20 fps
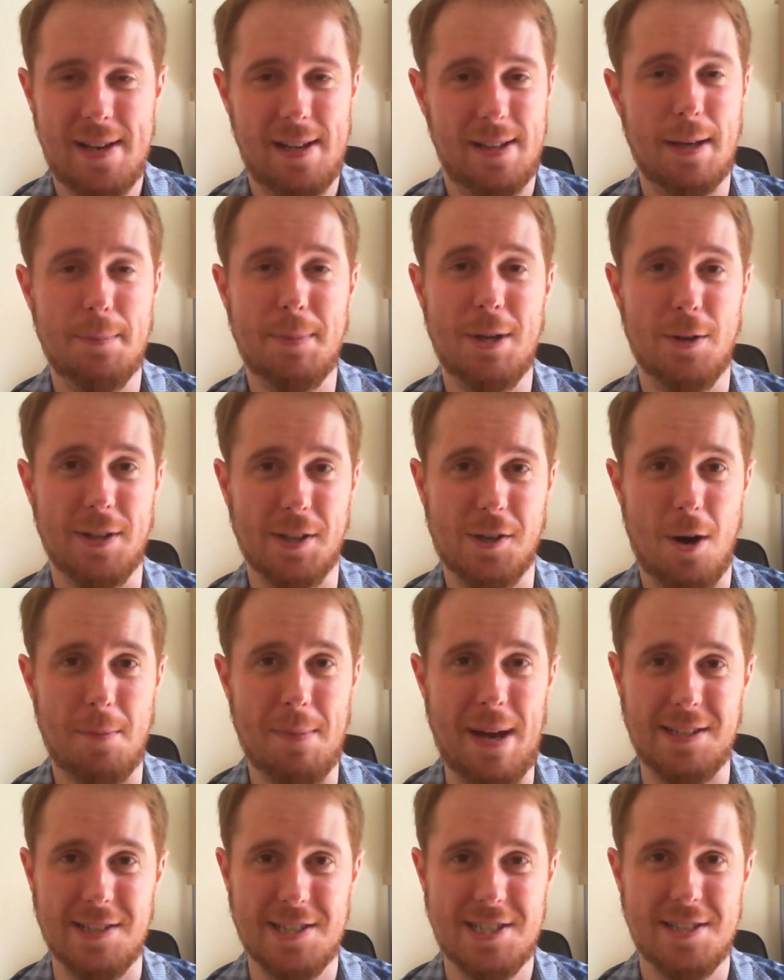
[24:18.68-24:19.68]
let me know in the
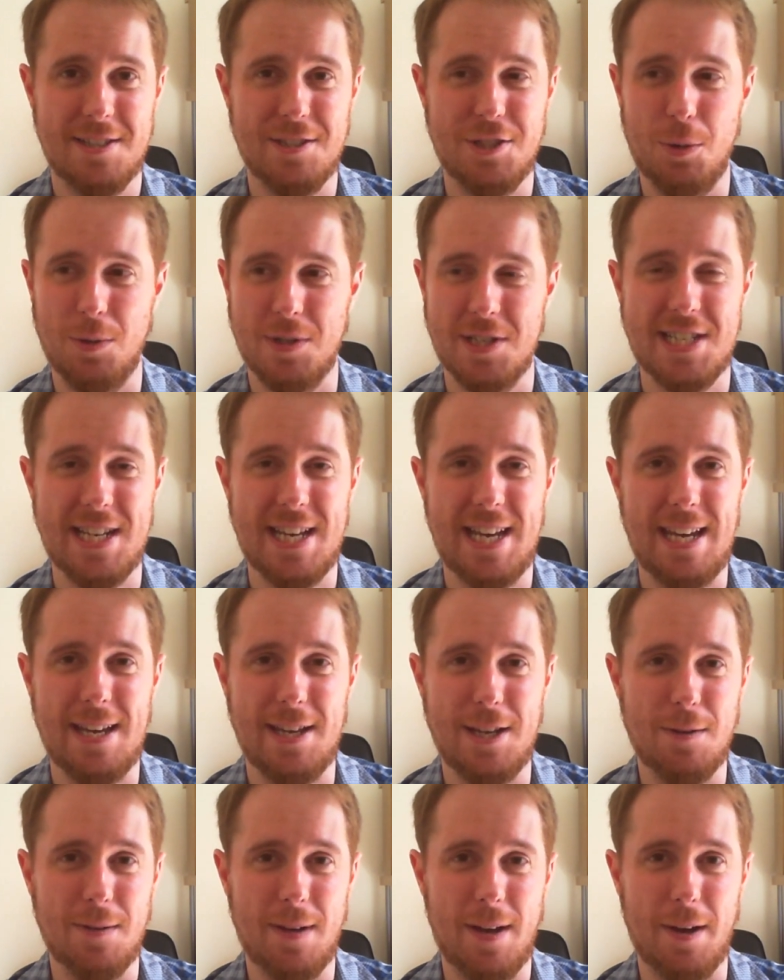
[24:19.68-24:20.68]
comments. Do you want to
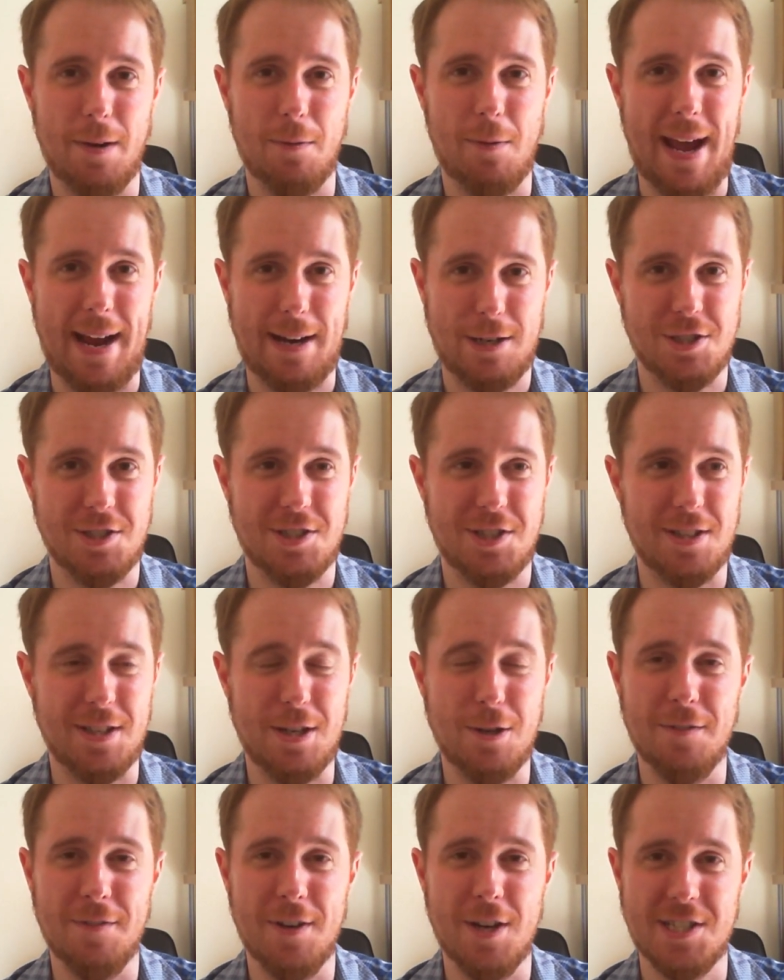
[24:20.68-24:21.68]
see a reaction to The
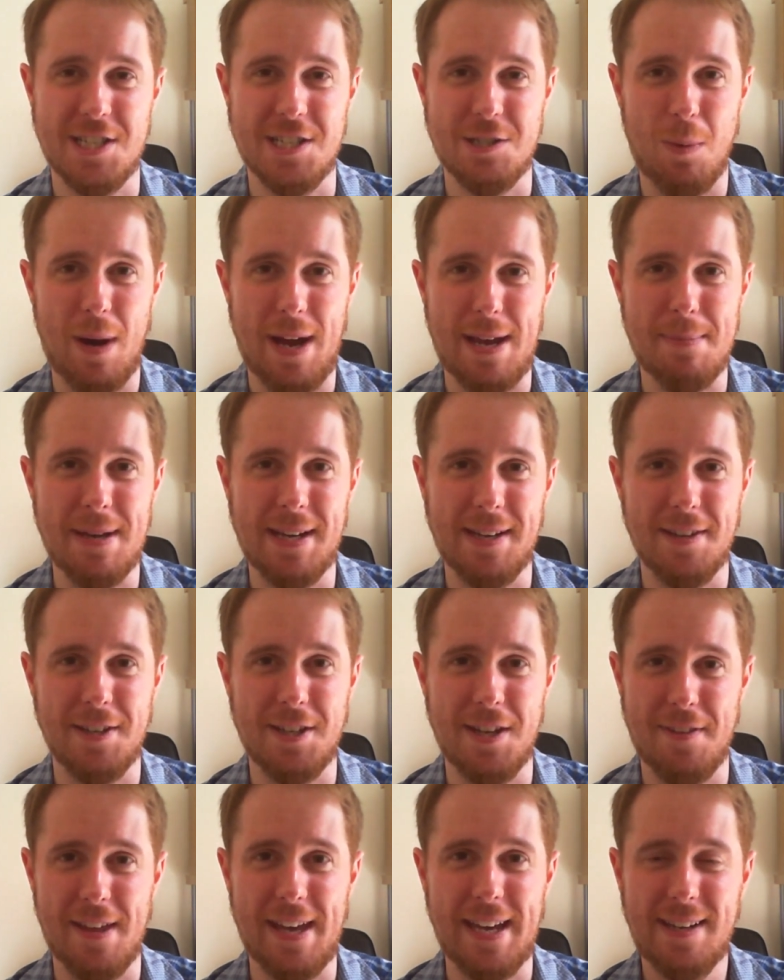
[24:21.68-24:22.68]
Universe is Way Bigger
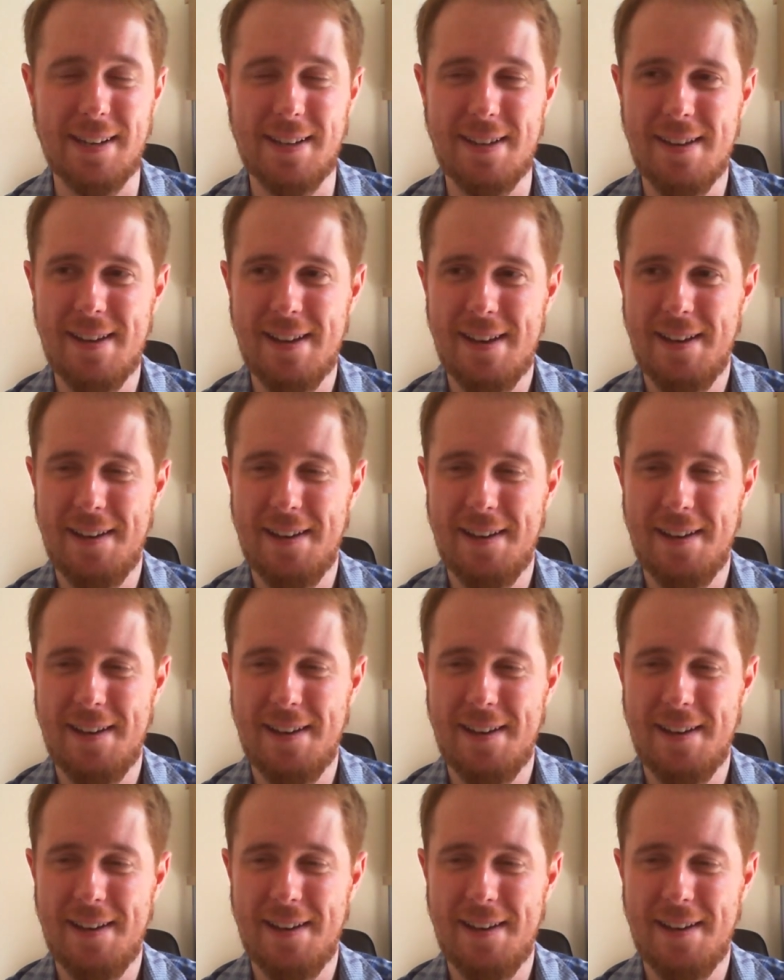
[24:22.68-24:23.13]
Than You Think?